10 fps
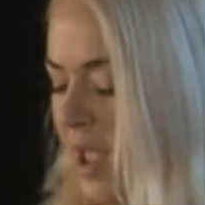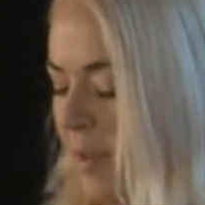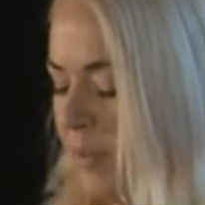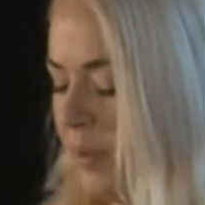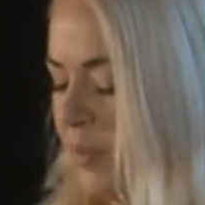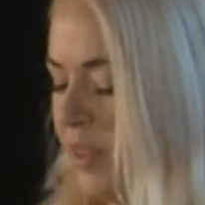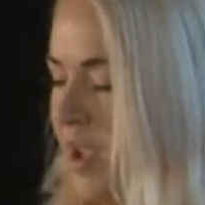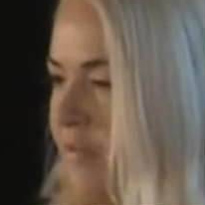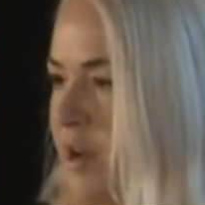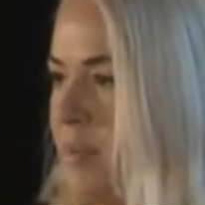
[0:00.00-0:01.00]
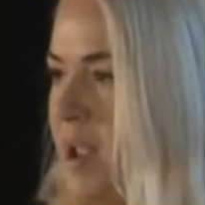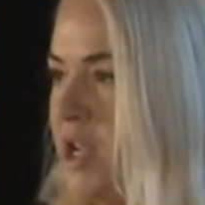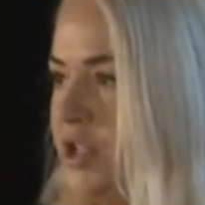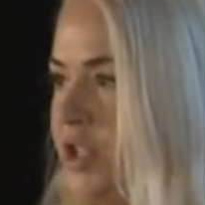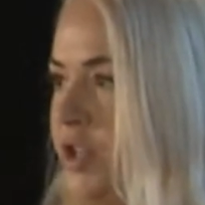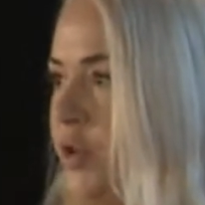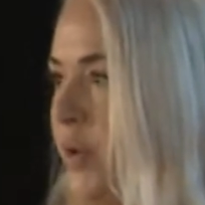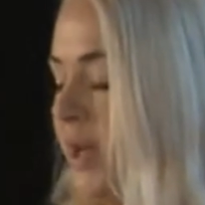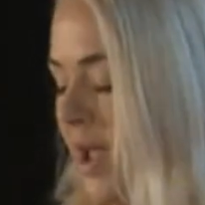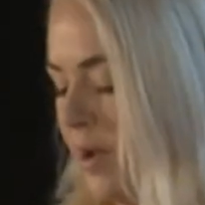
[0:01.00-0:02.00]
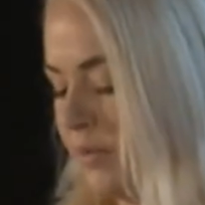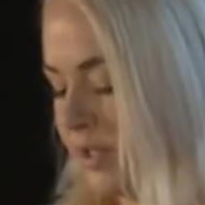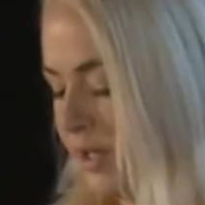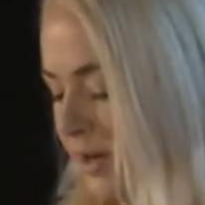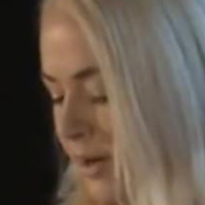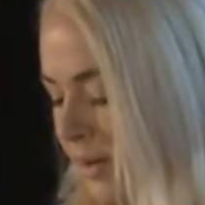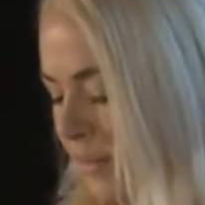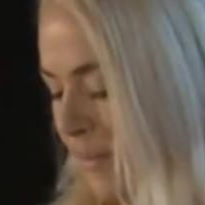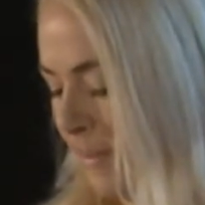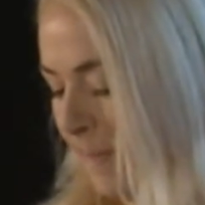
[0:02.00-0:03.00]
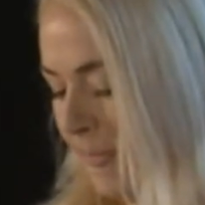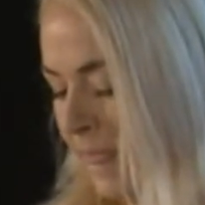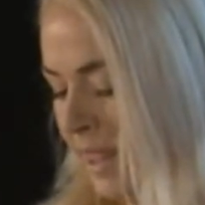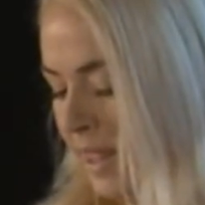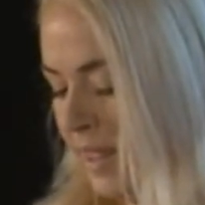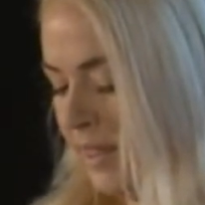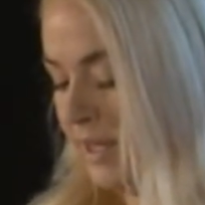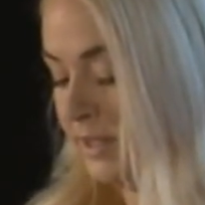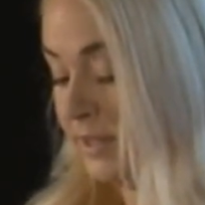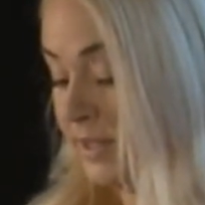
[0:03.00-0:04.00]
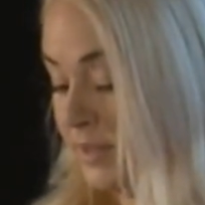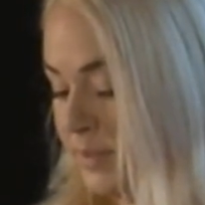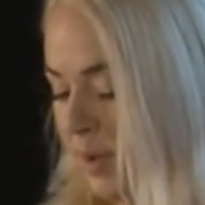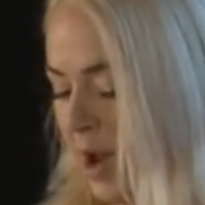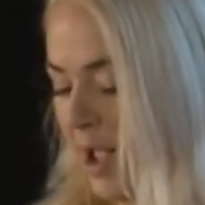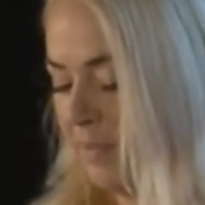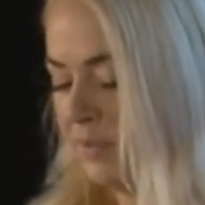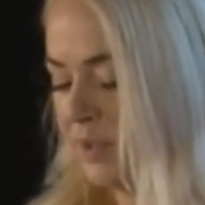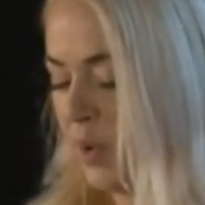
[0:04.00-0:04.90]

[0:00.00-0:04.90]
happen with every patient you encounter. This is perhaps a